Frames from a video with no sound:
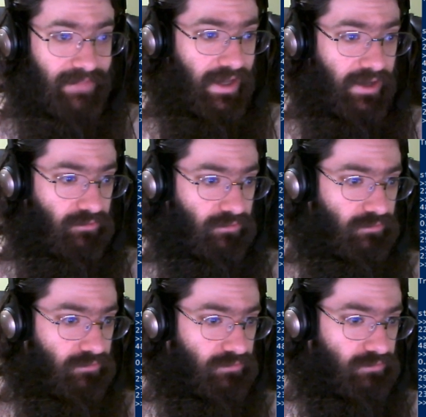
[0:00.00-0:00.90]
I don't
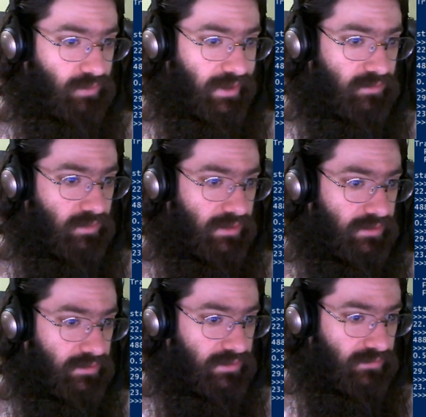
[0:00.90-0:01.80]
know quite why
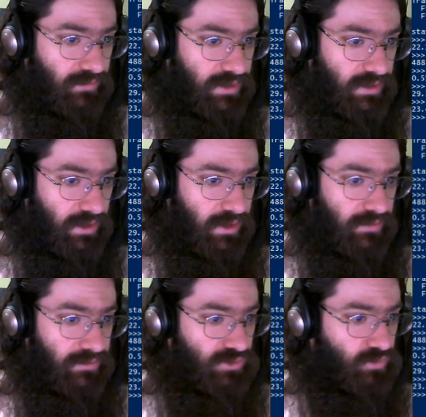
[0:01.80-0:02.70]
they're different.
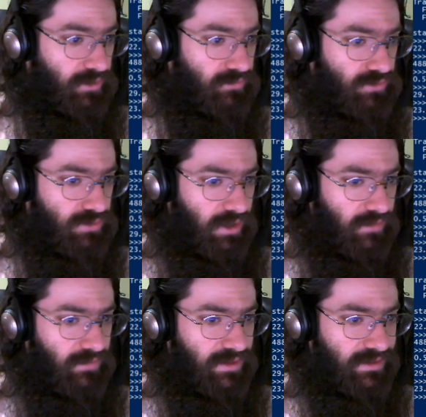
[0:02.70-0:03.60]
The square root
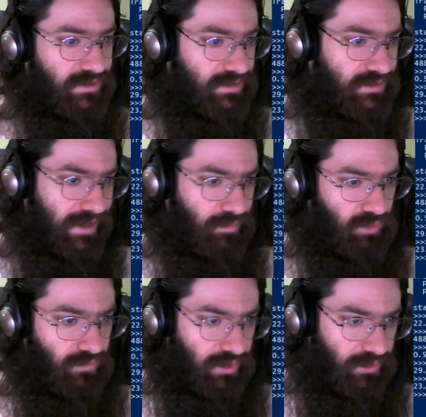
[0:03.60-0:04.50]
of the
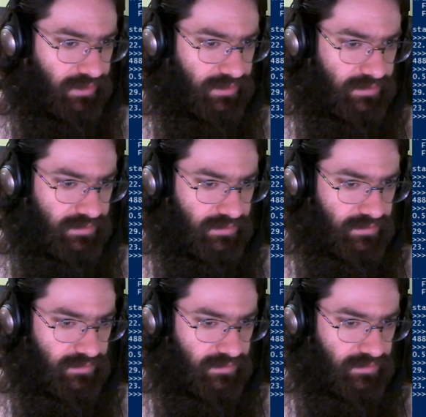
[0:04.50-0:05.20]
sample variance.